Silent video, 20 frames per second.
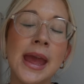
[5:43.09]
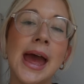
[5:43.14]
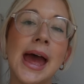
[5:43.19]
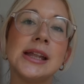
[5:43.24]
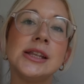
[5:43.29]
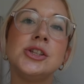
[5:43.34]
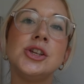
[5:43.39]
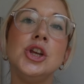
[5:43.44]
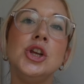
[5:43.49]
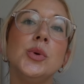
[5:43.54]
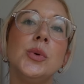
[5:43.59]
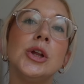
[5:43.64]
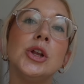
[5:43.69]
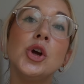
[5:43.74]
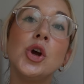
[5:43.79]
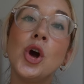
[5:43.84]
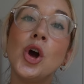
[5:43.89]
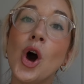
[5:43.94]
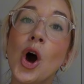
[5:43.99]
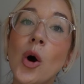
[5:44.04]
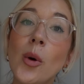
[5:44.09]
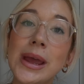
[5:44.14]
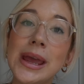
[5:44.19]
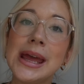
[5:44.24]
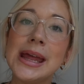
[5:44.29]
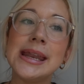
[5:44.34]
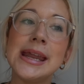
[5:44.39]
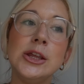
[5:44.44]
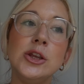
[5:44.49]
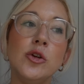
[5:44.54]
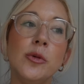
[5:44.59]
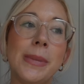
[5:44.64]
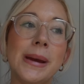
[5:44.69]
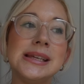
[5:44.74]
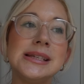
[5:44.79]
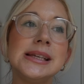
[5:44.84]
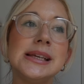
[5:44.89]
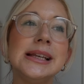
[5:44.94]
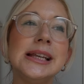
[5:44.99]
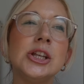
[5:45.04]
And so you can go in and you
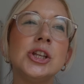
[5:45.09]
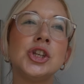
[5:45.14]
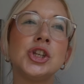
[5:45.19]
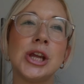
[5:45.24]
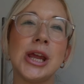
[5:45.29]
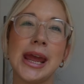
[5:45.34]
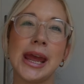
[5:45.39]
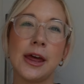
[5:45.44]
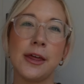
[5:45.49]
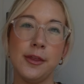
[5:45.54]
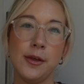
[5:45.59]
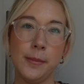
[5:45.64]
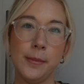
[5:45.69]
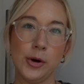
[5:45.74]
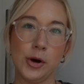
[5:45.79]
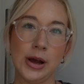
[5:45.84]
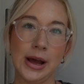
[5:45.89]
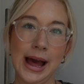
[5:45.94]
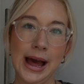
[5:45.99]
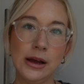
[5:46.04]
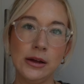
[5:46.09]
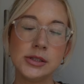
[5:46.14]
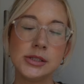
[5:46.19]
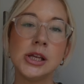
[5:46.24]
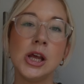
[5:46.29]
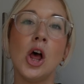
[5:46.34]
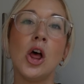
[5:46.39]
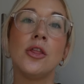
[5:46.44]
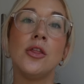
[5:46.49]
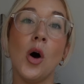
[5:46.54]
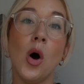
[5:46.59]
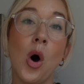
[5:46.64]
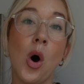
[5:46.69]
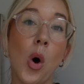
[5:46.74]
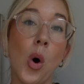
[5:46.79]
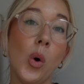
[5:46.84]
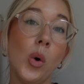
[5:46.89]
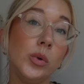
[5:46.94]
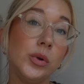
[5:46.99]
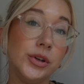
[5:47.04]
basically check the book out the
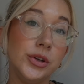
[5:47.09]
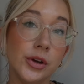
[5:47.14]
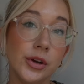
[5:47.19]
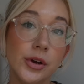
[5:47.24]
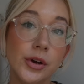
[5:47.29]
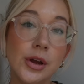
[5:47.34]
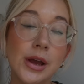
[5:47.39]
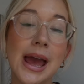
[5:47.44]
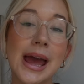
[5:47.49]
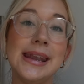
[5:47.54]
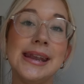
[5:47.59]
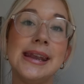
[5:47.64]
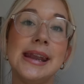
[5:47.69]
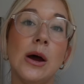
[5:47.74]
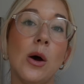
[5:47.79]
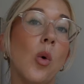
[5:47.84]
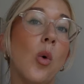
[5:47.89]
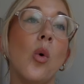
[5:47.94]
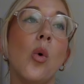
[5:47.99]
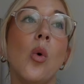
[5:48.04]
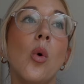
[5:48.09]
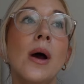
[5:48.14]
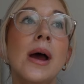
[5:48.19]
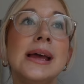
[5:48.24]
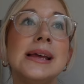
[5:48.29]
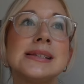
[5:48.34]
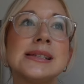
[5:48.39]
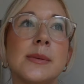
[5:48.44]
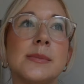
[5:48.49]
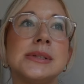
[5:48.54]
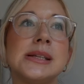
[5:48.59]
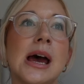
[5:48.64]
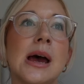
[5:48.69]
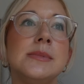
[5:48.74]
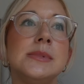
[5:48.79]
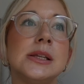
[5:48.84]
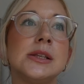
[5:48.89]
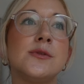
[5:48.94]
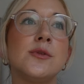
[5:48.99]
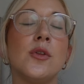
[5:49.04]
whole year, or
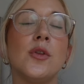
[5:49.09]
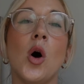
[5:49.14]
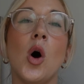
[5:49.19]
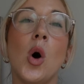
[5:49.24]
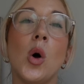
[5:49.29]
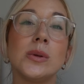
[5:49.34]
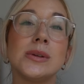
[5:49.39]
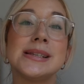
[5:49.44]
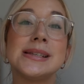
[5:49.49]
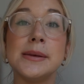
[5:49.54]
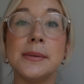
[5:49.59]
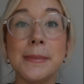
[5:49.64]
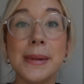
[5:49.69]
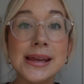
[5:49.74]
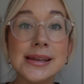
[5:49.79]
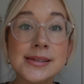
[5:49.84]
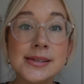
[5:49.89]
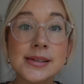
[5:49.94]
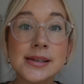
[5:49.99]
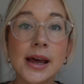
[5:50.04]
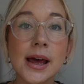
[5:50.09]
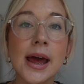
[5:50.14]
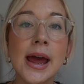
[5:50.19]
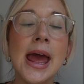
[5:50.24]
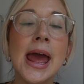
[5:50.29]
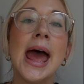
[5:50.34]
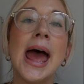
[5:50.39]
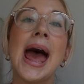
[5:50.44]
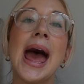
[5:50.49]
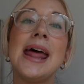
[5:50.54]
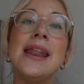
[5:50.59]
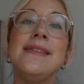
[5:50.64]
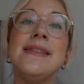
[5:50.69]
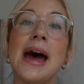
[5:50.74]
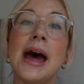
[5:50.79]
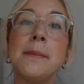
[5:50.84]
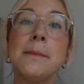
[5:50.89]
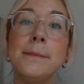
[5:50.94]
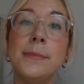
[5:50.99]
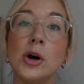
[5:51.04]
sometimes it's for the whole semester, and
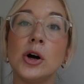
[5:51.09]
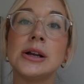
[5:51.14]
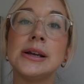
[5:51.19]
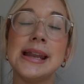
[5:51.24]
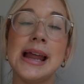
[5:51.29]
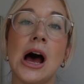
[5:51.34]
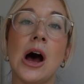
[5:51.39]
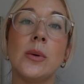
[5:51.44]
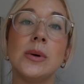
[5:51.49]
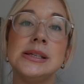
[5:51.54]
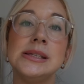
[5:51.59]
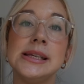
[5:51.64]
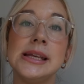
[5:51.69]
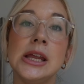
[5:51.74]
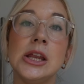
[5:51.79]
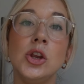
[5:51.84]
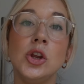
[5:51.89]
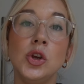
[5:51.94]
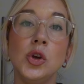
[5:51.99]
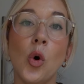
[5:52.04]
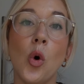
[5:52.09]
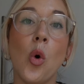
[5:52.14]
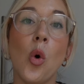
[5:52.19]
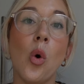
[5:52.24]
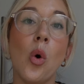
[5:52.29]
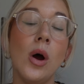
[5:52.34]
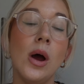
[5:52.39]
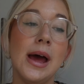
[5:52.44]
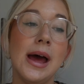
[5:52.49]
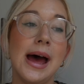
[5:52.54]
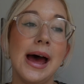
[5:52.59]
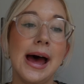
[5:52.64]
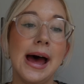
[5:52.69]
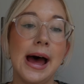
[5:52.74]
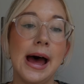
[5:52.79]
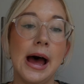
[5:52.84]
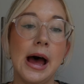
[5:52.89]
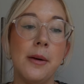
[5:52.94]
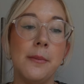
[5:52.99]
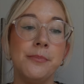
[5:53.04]
that book now is in your
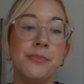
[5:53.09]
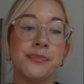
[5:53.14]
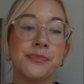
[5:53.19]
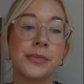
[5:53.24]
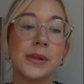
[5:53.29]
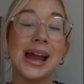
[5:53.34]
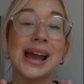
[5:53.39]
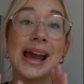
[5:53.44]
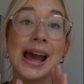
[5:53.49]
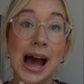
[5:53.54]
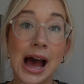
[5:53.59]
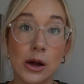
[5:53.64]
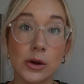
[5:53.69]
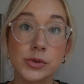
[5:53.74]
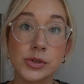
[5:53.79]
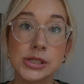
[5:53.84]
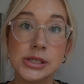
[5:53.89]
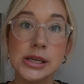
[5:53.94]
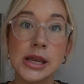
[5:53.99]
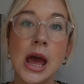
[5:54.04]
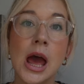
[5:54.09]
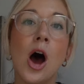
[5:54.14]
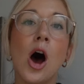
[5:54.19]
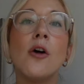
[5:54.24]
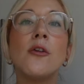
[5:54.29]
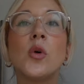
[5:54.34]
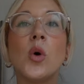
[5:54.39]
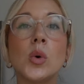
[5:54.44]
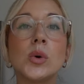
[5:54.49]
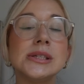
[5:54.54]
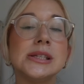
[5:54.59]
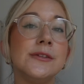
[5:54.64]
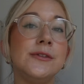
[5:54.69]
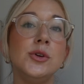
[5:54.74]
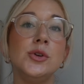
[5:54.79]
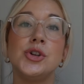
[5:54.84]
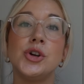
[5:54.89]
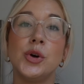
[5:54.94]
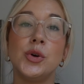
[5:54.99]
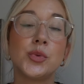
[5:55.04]
account. Of course, if
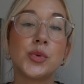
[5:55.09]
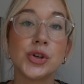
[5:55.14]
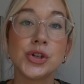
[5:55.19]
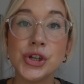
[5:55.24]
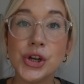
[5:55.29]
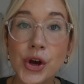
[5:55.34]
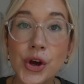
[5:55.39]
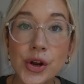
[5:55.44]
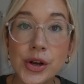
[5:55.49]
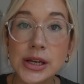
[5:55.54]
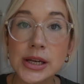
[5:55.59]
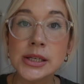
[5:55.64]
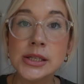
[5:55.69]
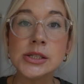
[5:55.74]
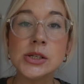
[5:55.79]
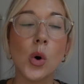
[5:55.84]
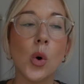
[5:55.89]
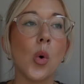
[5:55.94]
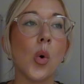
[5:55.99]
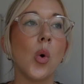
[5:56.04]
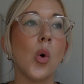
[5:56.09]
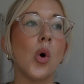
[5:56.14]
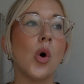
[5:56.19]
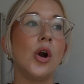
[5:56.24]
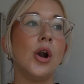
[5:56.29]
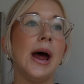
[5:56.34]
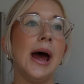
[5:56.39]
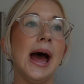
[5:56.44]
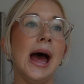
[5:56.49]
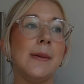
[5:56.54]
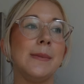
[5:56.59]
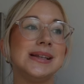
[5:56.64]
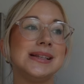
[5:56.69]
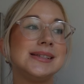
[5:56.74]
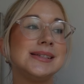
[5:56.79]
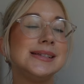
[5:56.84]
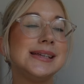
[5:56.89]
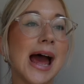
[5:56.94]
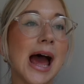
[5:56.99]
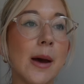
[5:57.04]
you don't return it or
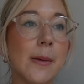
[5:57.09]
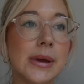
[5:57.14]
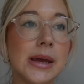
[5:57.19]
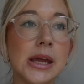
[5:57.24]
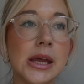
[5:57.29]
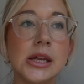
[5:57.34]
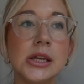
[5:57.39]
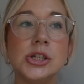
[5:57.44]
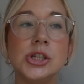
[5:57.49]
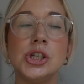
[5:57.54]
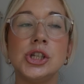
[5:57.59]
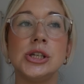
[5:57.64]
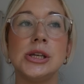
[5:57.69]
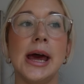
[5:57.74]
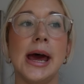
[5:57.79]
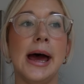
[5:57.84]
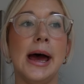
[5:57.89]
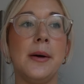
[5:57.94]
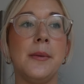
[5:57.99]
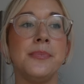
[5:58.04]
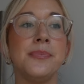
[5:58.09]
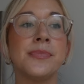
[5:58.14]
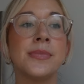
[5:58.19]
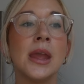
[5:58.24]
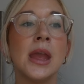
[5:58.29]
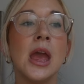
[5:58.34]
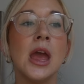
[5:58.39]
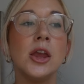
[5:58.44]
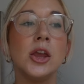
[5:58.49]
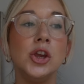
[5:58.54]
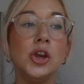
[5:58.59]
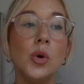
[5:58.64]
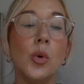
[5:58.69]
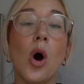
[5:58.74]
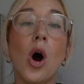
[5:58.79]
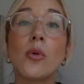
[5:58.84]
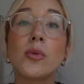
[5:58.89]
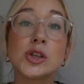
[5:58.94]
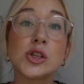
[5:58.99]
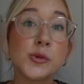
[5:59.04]
it's damaged, you
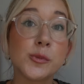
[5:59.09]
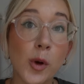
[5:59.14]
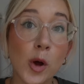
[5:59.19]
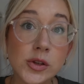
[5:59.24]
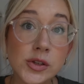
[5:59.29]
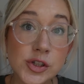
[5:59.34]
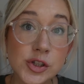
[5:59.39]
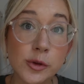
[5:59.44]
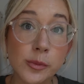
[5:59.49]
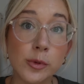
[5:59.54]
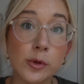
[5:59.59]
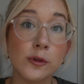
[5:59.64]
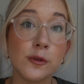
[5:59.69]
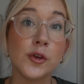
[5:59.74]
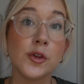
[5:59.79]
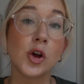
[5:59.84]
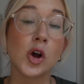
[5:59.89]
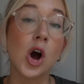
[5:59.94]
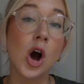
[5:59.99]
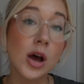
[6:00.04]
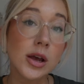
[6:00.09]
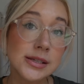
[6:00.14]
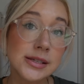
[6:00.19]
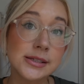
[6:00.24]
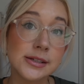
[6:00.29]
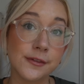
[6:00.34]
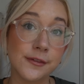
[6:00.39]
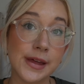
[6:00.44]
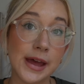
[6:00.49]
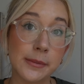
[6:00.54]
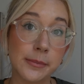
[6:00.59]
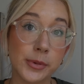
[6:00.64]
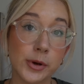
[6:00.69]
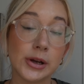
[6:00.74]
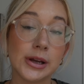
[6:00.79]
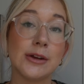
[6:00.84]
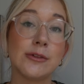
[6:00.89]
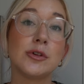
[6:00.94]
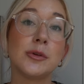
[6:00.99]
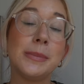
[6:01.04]
are responsible for the cost of that
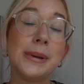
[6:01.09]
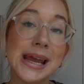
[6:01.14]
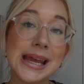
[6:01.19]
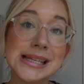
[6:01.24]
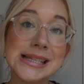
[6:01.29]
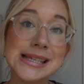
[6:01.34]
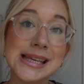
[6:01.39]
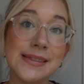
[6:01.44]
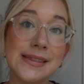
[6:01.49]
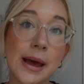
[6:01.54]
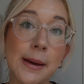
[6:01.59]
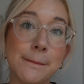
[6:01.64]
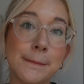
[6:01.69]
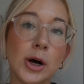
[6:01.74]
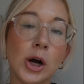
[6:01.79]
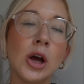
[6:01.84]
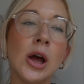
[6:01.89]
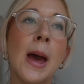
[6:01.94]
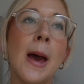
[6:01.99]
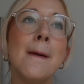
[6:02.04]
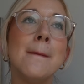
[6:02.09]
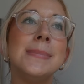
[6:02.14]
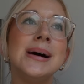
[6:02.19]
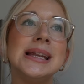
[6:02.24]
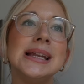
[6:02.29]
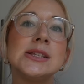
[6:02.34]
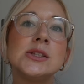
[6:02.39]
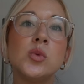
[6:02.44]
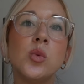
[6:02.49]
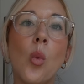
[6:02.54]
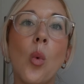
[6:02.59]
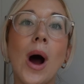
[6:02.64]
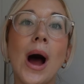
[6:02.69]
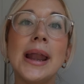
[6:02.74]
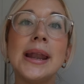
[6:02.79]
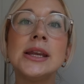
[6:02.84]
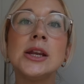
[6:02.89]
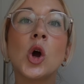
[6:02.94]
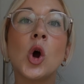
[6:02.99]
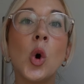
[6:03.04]
book and replacing that book. But it's
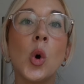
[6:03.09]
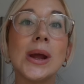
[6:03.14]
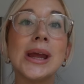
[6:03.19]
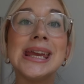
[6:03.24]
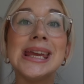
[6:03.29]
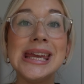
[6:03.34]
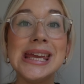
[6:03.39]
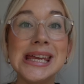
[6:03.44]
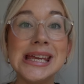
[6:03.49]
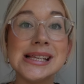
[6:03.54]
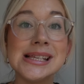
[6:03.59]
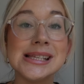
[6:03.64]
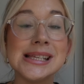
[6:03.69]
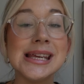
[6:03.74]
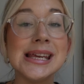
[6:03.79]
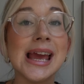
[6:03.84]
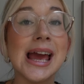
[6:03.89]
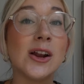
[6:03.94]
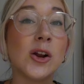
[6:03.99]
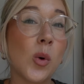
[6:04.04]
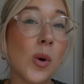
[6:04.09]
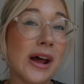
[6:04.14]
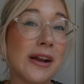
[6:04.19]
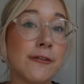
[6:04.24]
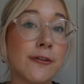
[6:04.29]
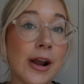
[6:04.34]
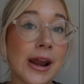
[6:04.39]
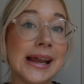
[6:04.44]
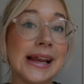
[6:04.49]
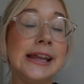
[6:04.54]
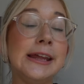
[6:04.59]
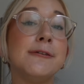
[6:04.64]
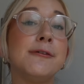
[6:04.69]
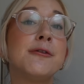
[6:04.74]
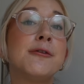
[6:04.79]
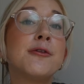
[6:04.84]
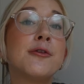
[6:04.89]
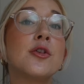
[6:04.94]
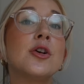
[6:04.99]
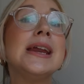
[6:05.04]
one quick, easy, and quite frankly,
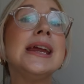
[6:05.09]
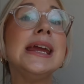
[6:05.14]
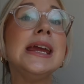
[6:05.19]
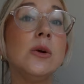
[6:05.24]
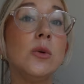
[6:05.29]
free